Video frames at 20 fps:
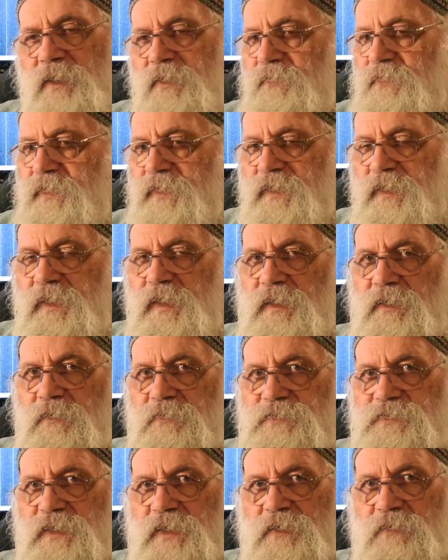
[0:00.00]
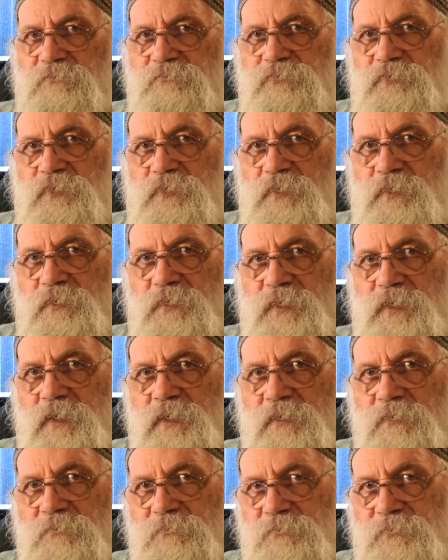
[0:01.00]
I don't think he had a second floor
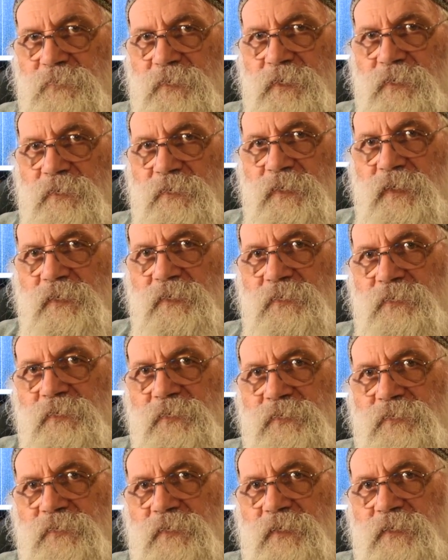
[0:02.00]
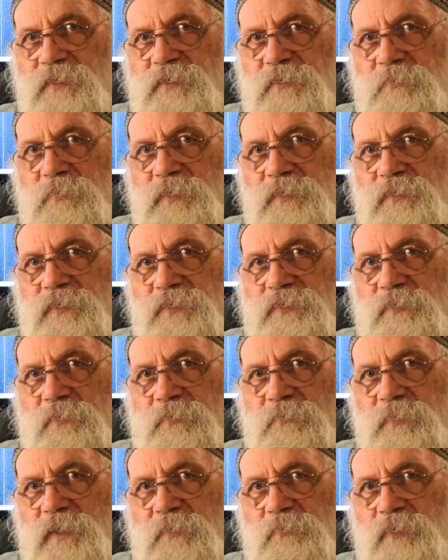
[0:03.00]
there. No, that looks like to be just
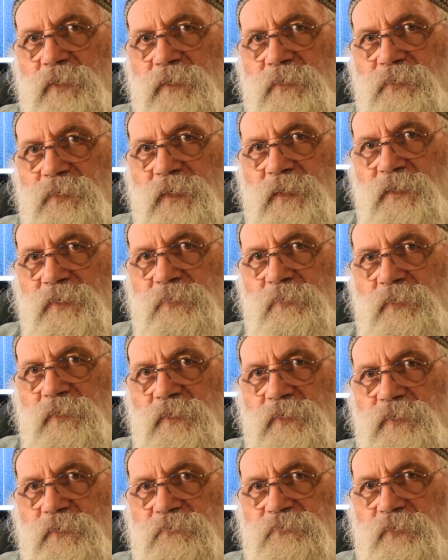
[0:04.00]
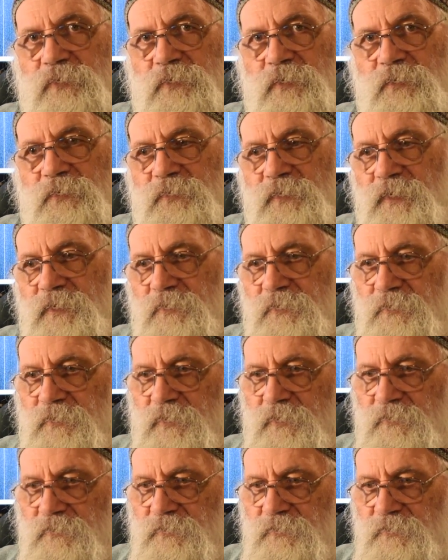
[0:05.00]
what do you think? It's 1 or 2 floors? I don't know.